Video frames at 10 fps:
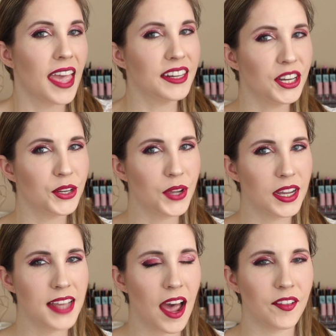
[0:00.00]
And here you
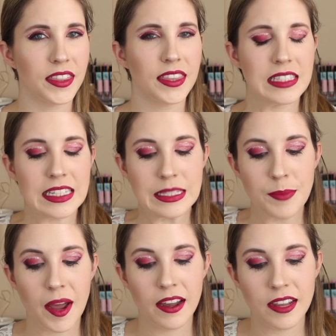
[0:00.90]
guys have it. This is
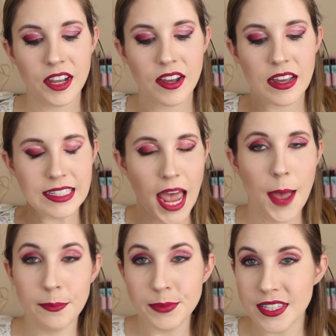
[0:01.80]
my
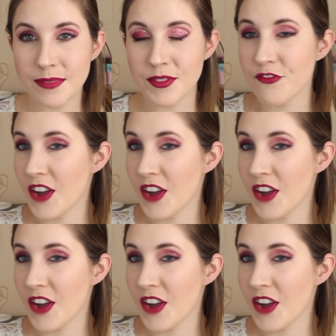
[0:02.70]
attempt,